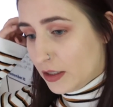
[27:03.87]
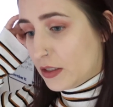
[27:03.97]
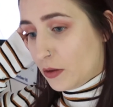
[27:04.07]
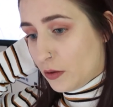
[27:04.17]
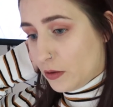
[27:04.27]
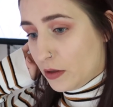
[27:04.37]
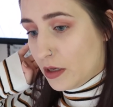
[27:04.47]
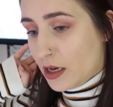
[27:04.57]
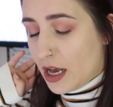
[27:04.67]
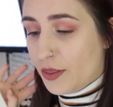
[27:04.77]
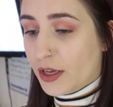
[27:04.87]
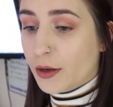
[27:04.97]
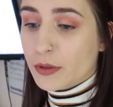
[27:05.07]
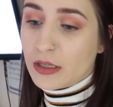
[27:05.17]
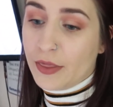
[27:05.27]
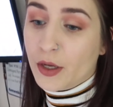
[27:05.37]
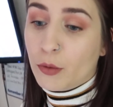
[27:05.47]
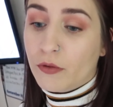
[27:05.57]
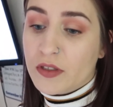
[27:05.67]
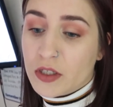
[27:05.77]
So I think
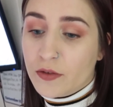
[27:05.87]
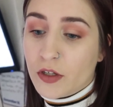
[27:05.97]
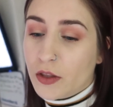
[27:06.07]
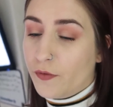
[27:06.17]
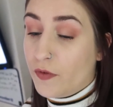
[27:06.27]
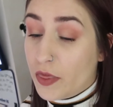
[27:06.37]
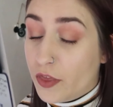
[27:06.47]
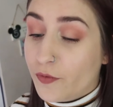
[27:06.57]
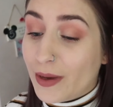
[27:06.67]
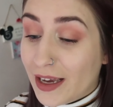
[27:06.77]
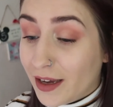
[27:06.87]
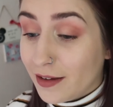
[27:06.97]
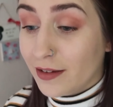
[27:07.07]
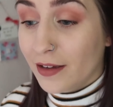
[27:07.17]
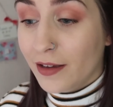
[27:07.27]
we're reserved on the 5th of May.